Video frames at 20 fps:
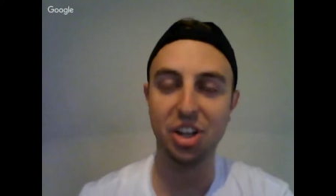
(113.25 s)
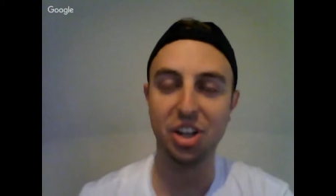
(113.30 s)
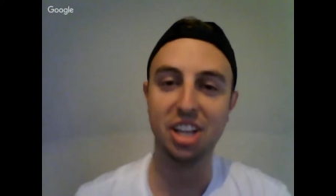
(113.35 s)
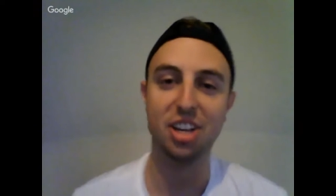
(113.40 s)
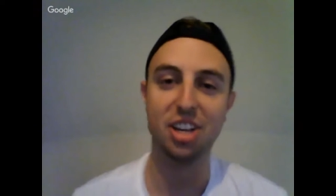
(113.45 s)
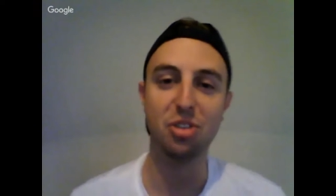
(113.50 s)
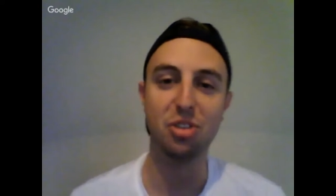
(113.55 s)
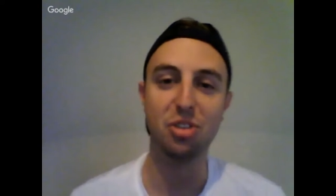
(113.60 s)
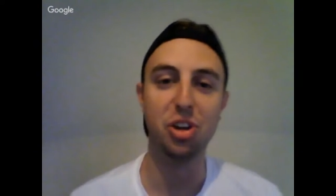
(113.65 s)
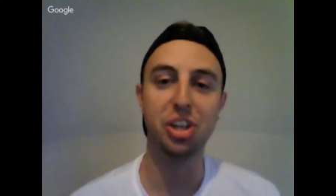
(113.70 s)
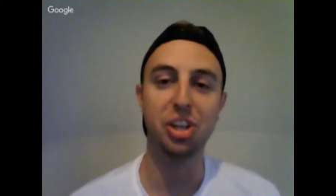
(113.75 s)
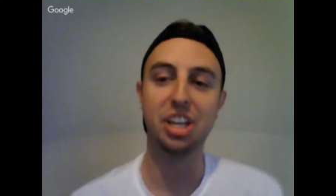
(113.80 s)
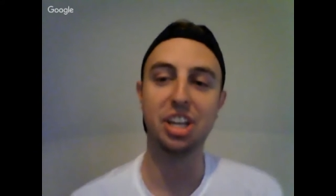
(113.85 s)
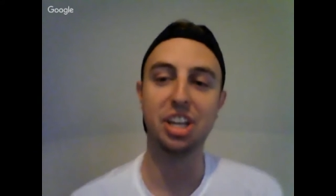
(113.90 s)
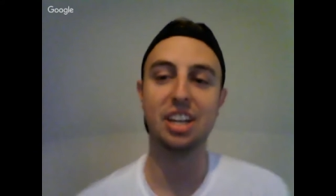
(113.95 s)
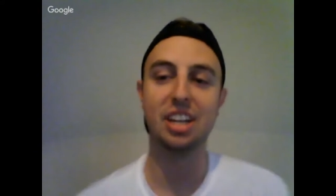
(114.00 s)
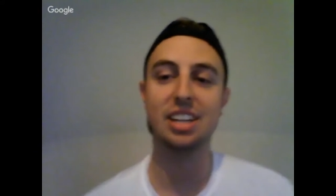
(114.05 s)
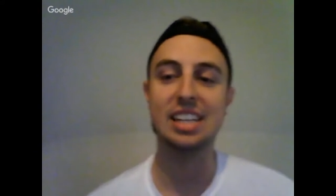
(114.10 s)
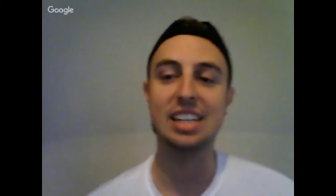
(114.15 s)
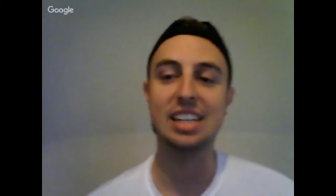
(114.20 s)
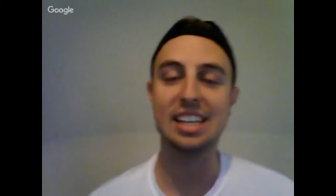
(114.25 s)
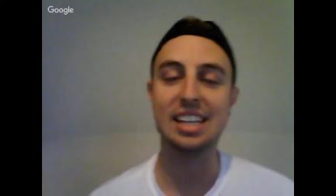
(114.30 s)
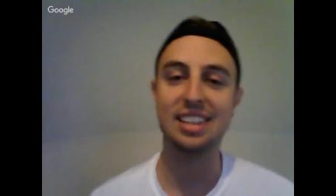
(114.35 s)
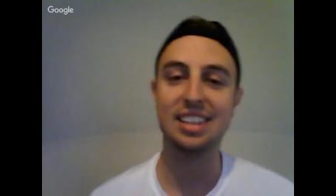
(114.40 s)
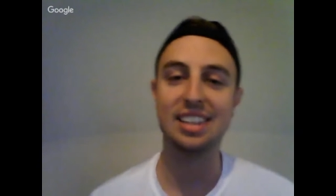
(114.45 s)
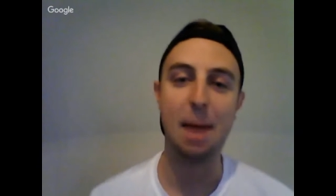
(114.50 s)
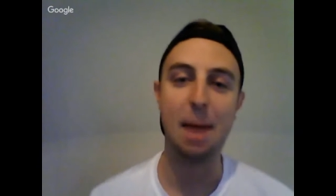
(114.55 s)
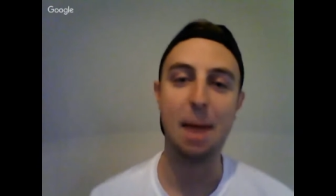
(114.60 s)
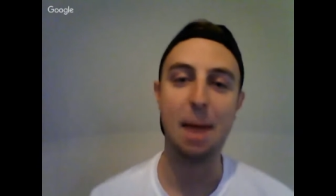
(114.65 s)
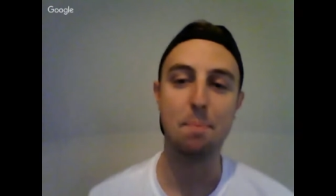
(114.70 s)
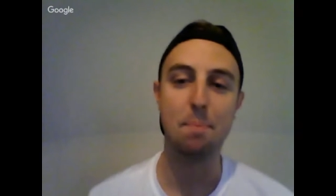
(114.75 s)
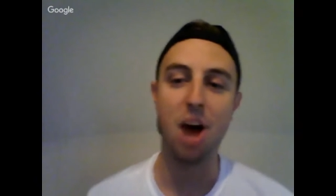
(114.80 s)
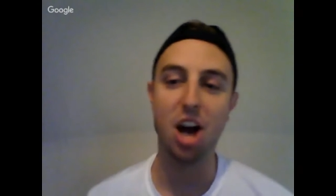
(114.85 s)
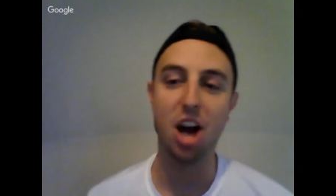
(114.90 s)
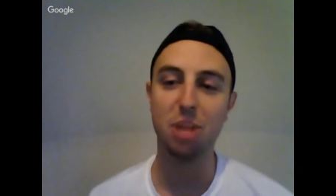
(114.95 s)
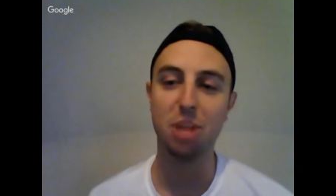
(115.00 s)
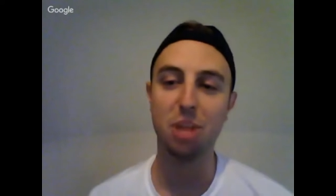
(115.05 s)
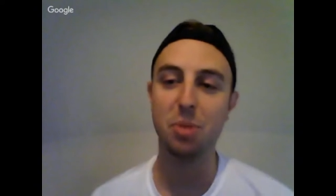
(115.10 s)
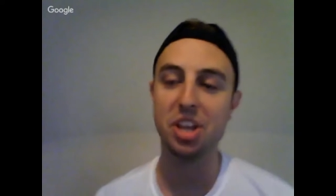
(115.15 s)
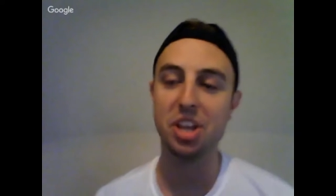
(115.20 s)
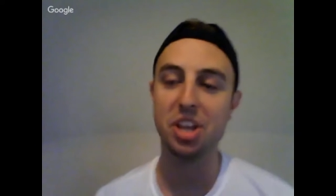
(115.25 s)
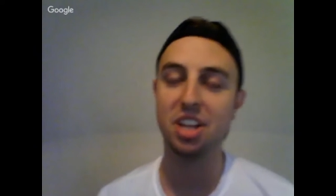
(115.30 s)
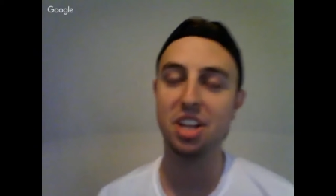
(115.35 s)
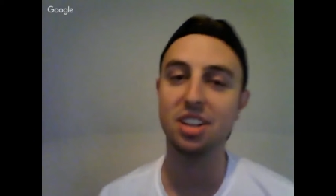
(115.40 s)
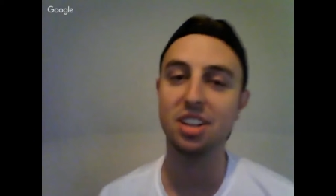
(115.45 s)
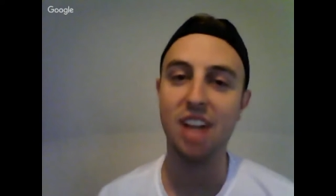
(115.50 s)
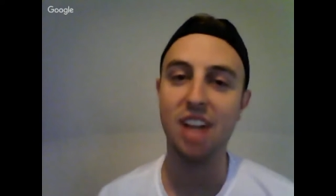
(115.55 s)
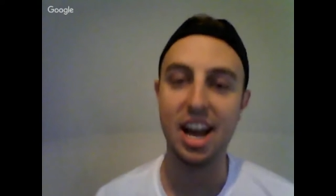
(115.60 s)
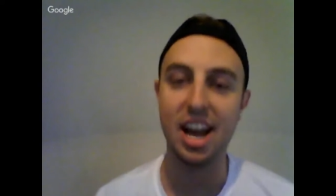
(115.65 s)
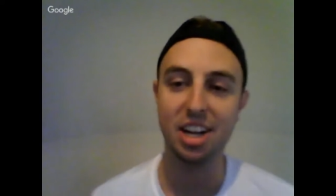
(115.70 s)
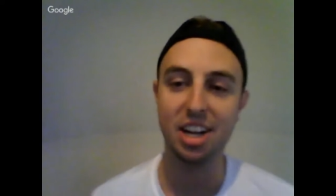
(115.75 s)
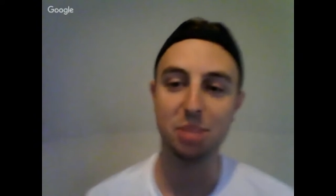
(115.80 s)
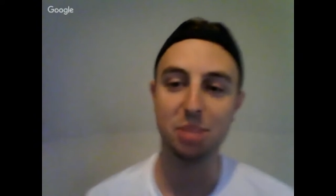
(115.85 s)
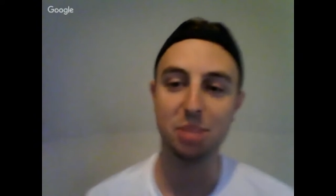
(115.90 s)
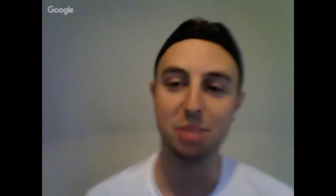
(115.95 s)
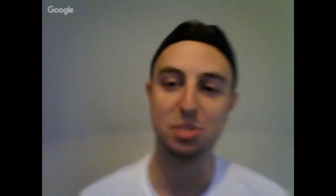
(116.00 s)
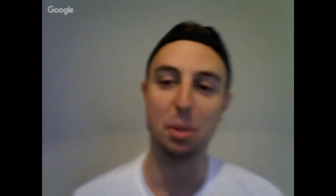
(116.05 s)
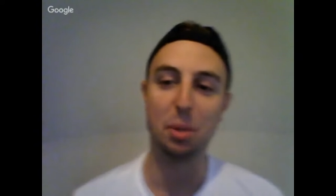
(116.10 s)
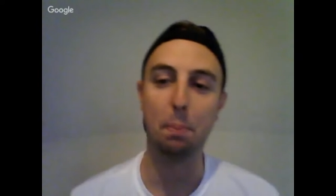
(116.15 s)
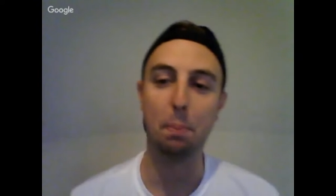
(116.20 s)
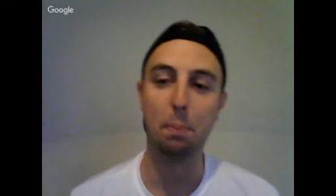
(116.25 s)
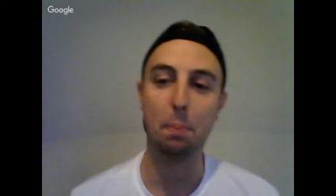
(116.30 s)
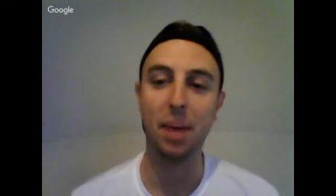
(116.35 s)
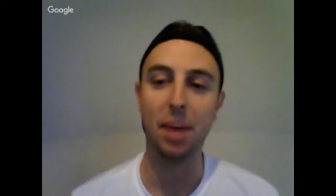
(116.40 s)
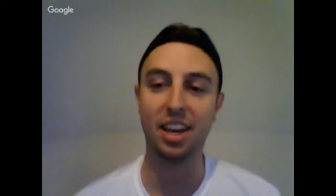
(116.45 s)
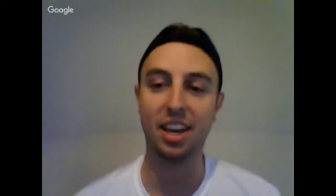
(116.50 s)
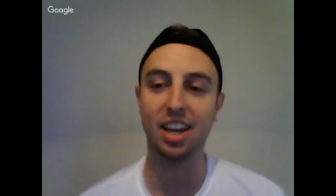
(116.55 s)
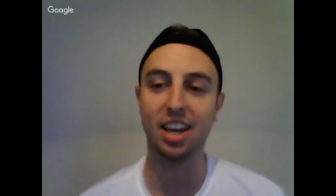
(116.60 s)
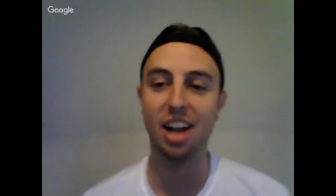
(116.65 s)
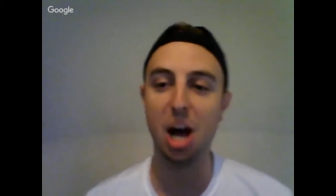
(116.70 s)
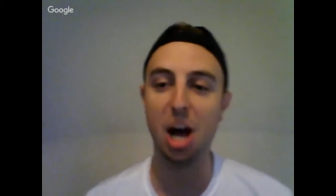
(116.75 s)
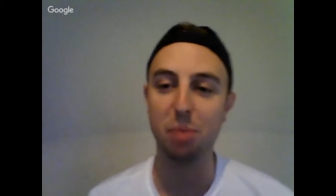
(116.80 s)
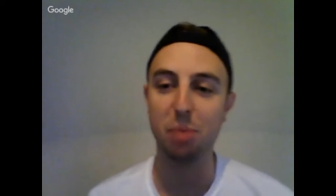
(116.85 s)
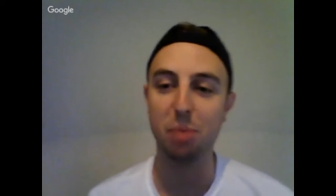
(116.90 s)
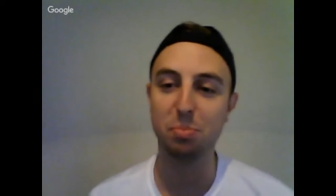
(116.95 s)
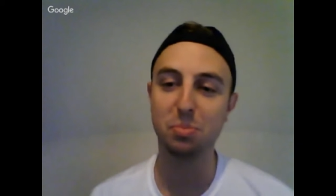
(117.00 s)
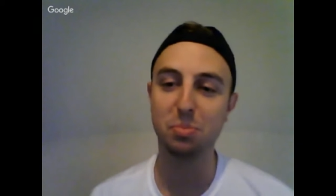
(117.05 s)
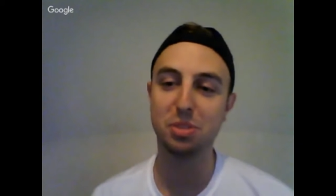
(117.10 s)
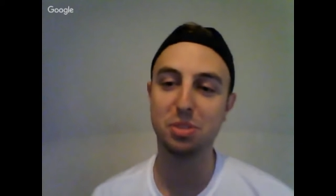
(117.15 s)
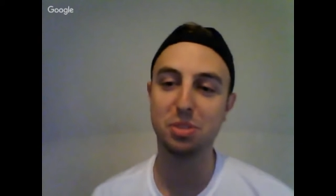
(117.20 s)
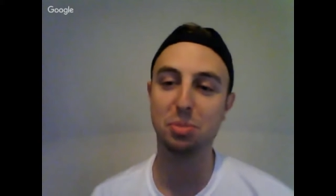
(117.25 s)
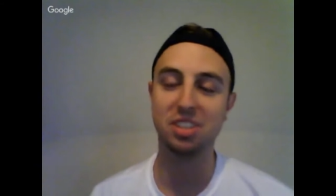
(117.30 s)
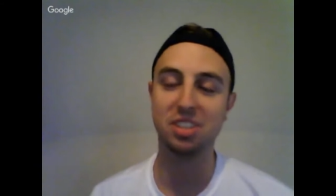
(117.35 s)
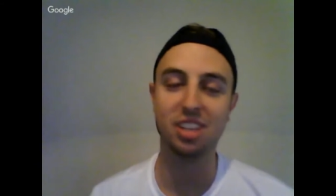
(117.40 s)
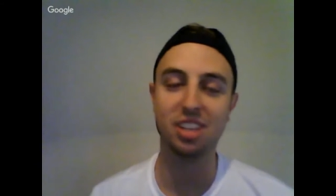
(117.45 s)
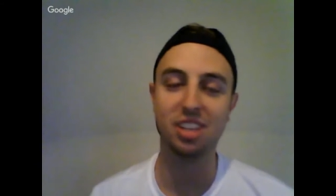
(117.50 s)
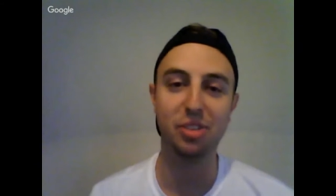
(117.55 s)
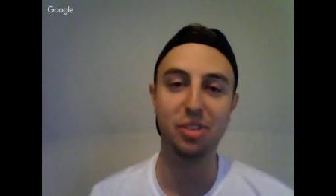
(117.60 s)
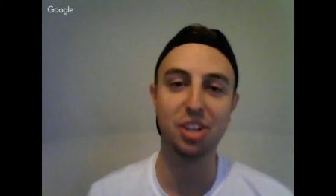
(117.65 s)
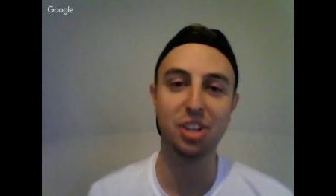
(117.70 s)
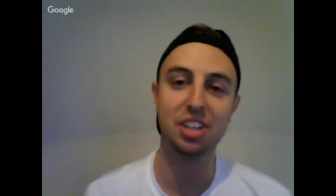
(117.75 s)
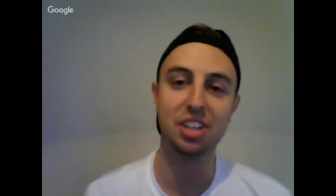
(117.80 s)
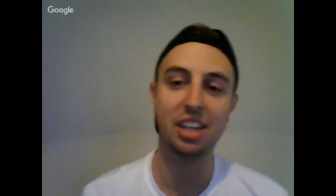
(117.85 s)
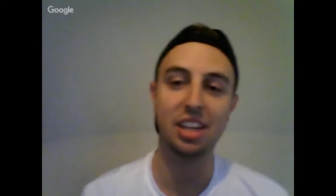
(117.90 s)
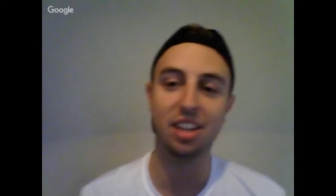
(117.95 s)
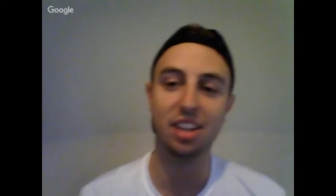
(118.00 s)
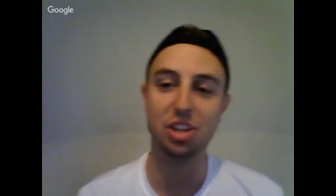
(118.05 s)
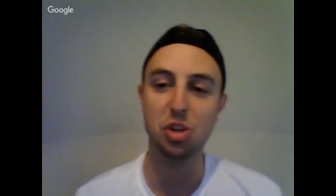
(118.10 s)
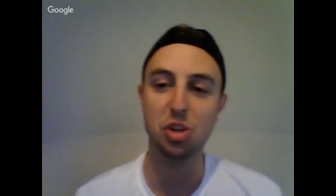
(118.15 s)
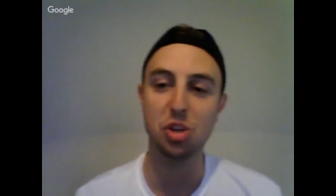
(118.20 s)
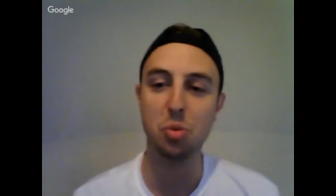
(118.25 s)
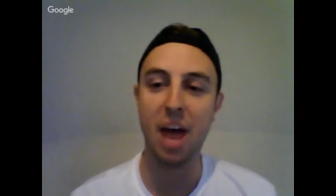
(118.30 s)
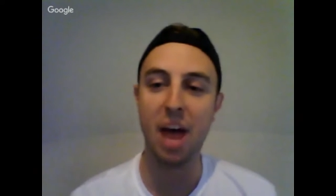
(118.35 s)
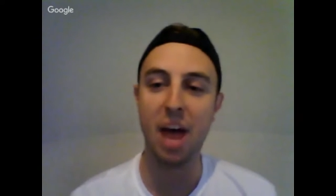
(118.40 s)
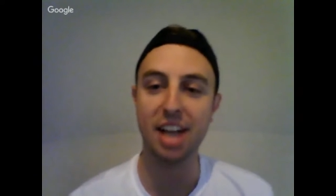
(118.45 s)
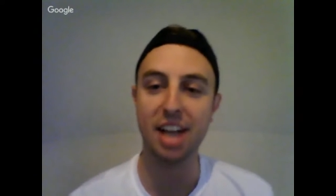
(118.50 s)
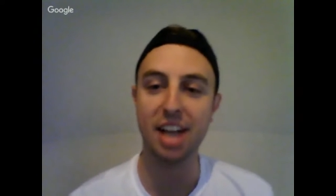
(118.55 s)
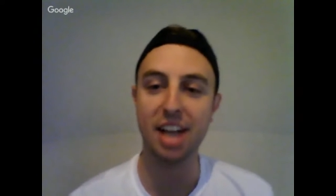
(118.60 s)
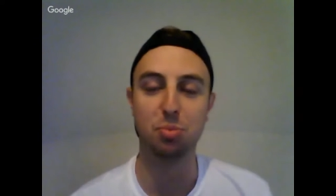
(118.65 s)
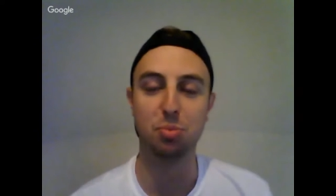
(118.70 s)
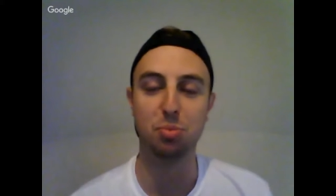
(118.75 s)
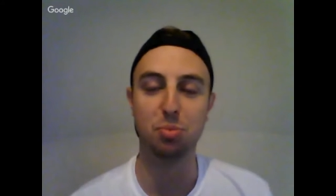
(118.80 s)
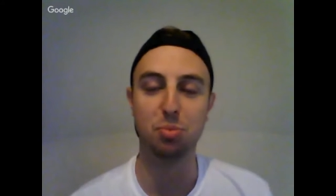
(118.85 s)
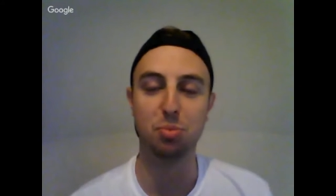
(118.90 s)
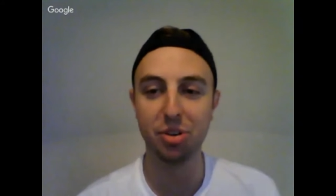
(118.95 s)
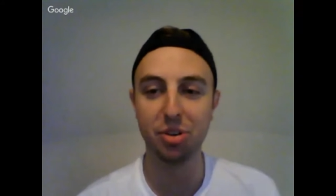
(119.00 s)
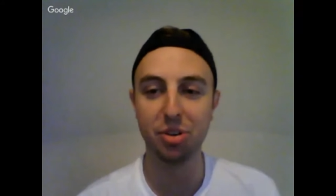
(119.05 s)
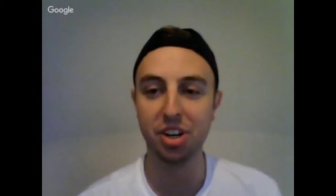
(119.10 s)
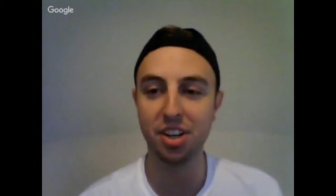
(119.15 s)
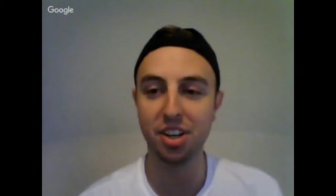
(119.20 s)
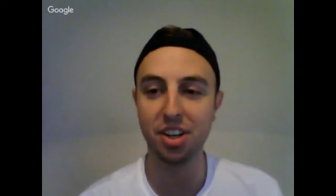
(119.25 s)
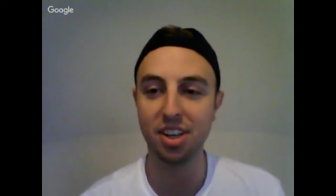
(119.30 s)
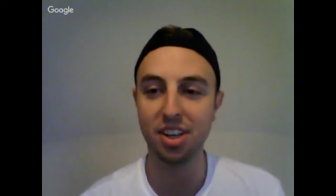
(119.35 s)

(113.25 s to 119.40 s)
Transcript: They're really going to need that bottom of the lineup to pick it up, specifically the UMass Brethren.